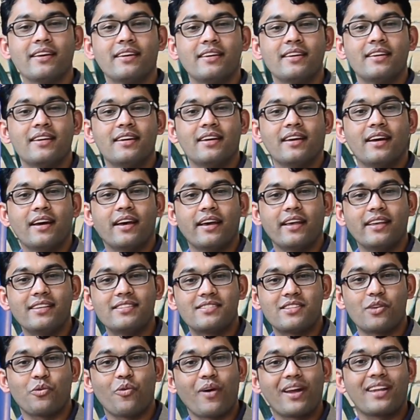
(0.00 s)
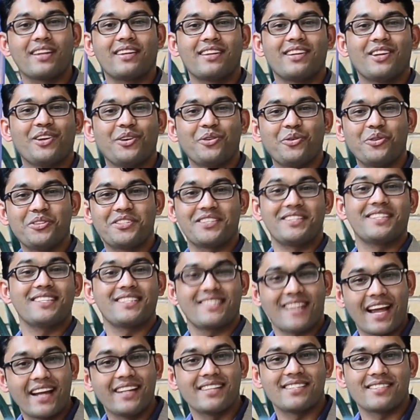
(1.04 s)
is the one which
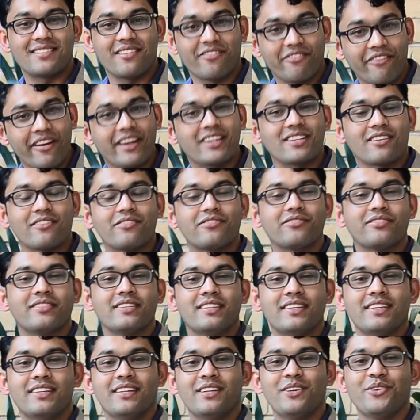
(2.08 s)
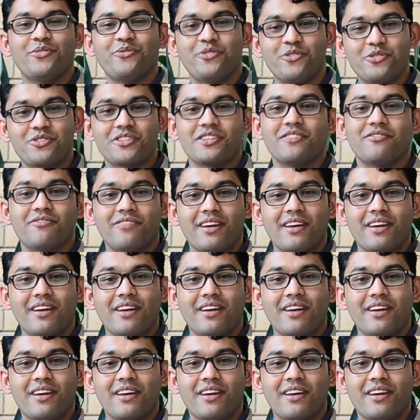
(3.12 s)
decides the fate of future infrastructures.